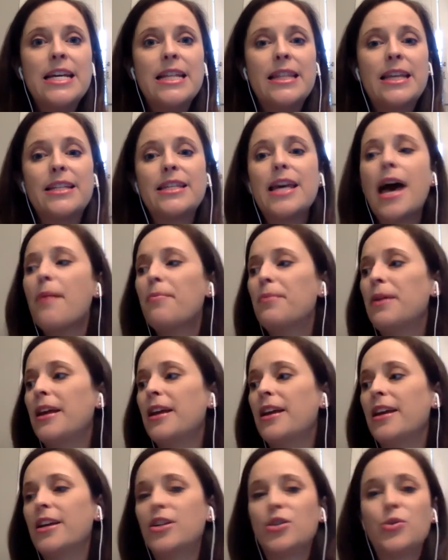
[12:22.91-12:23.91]
that's
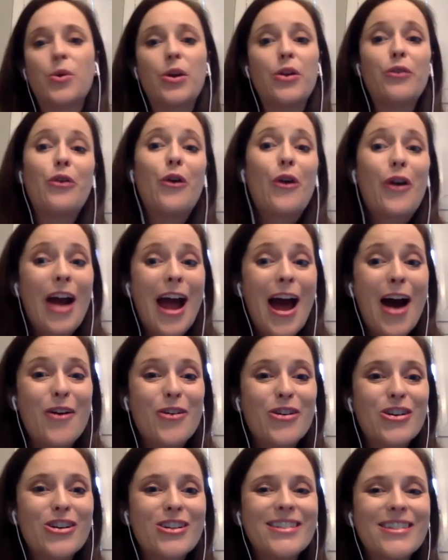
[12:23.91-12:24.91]
happening in 24
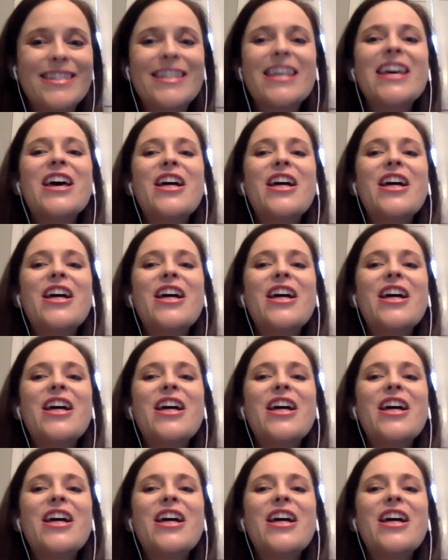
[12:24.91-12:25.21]
hours